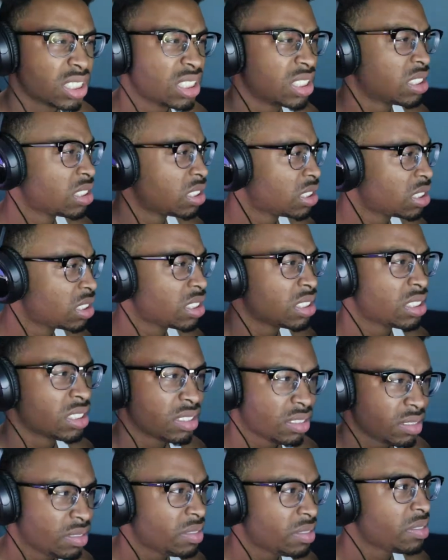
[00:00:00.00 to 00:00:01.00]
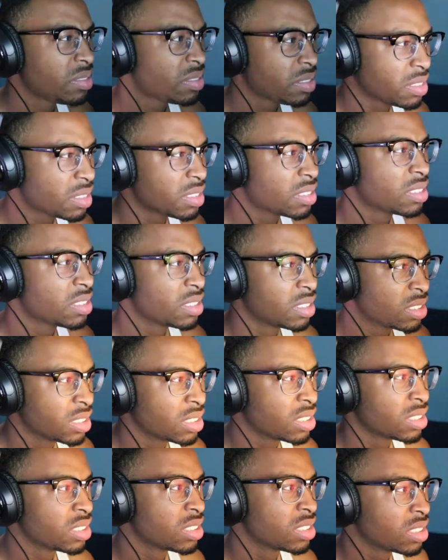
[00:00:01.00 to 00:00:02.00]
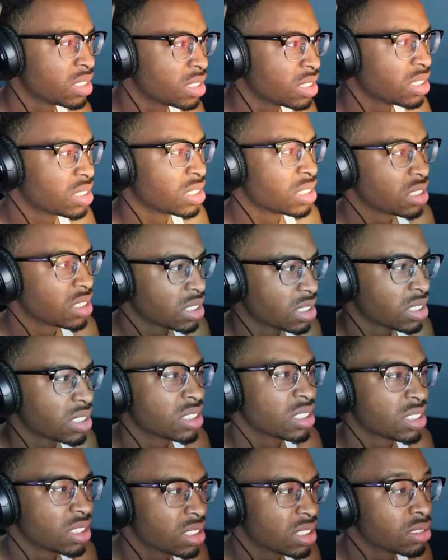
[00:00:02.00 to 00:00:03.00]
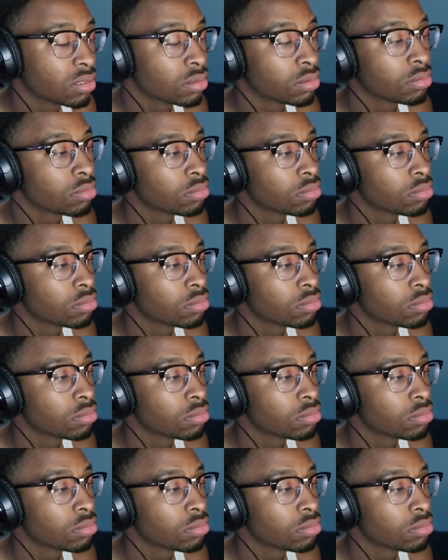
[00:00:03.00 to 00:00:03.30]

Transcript: And lock up some celebs just to save the embarrassment.